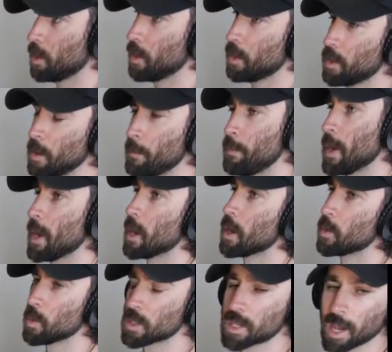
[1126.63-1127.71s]
the band
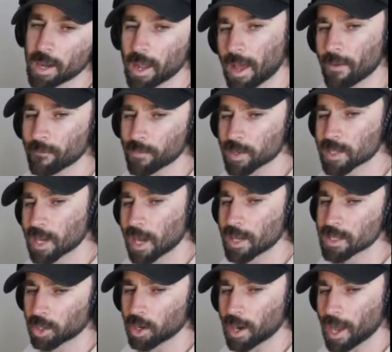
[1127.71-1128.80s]
was kind of
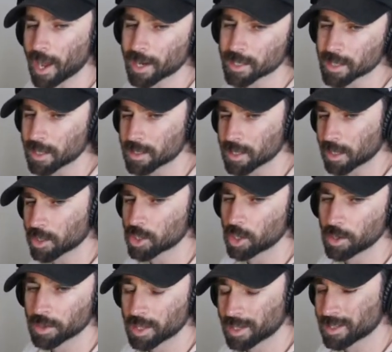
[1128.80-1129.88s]
emphasizing or accenting certain
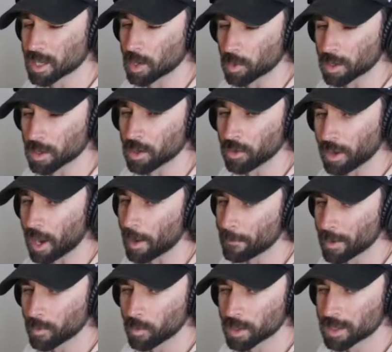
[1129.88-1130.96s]
things that were in
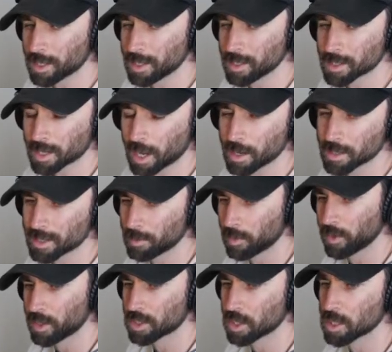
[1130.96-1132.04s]
alignment with these kind of
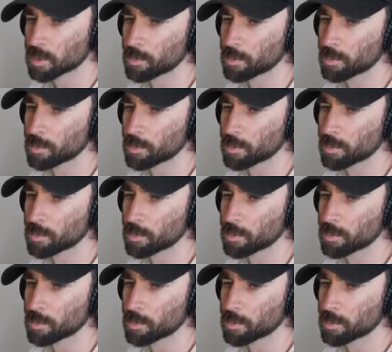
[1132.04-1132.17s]
subdivisions,